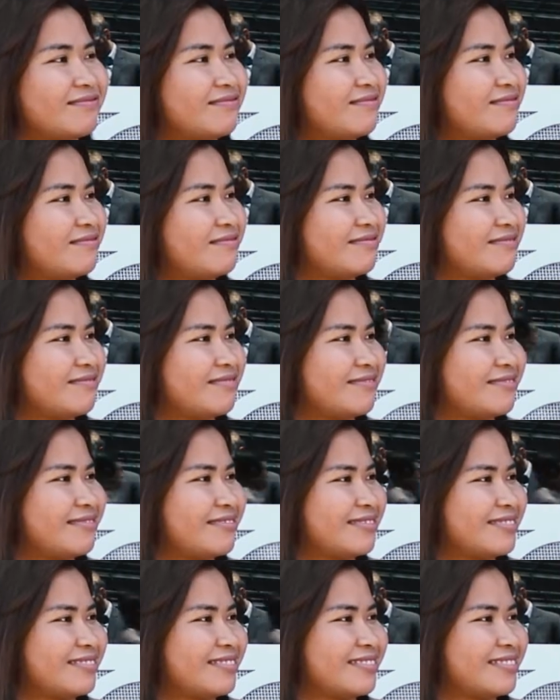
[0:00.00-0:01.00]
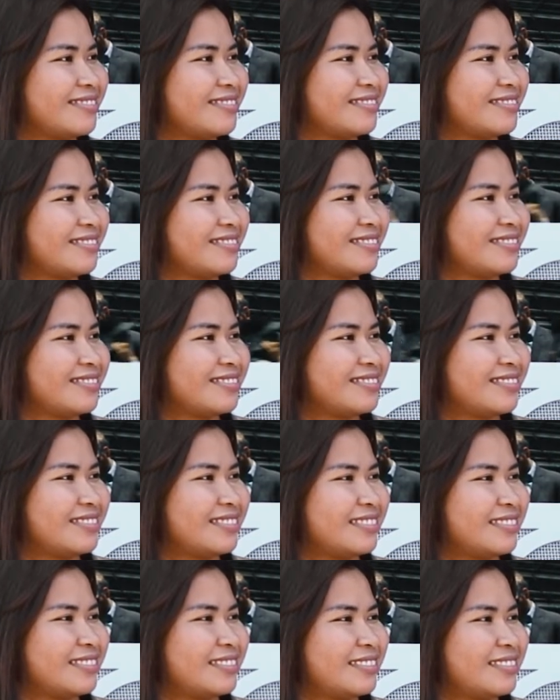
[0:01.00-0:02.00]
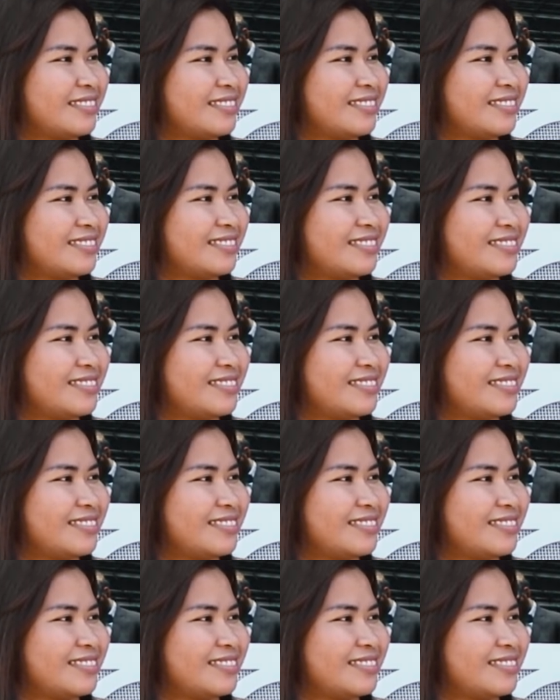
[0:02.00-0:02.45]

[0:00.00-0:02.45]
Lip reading: The person shown says nothing.